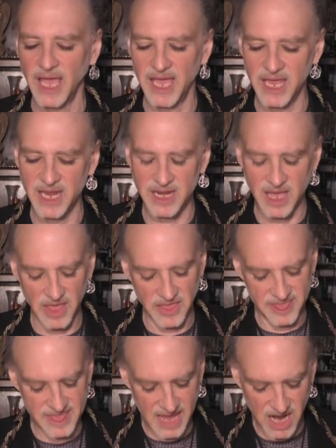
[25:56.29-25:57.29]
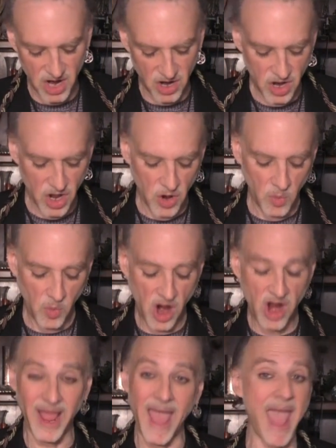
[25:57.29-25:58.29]
in their
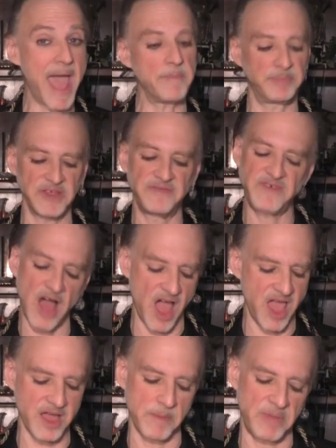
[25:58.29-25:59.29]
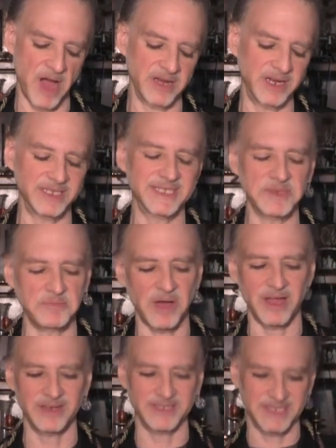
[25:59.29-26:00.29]
work. Amplifying abundance.
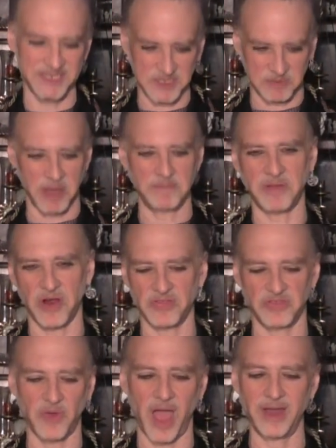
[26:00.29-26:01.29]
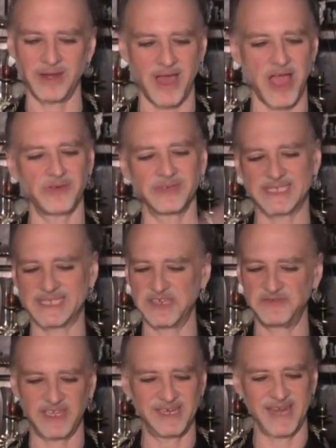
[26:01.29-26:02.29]
Abundance is my birthright and I
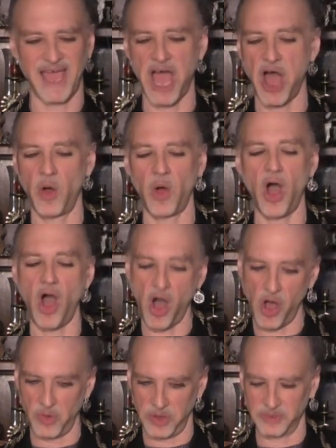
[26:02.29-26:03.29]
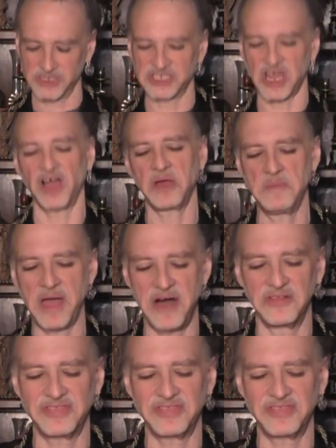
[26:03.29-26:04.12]
receive it now. Oh, we will talk about